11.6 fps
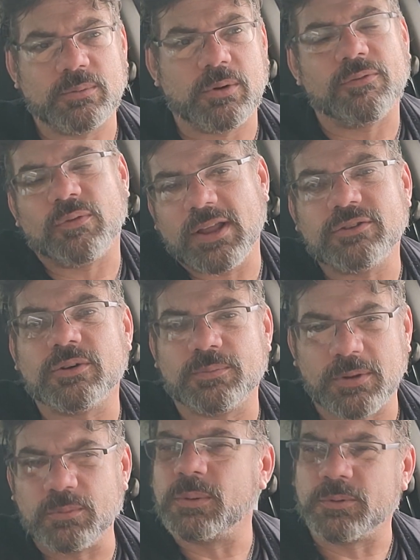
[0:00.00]
Well, friends or
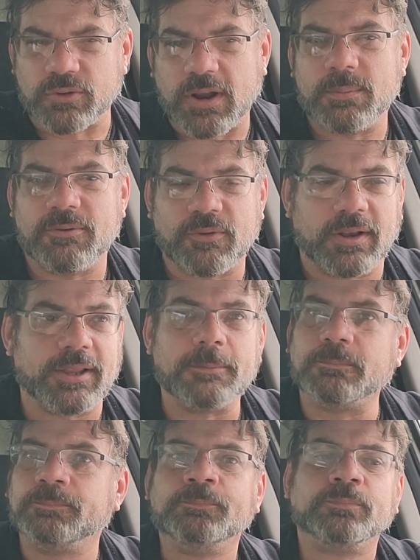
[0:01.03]
people, someone trying to be friendly.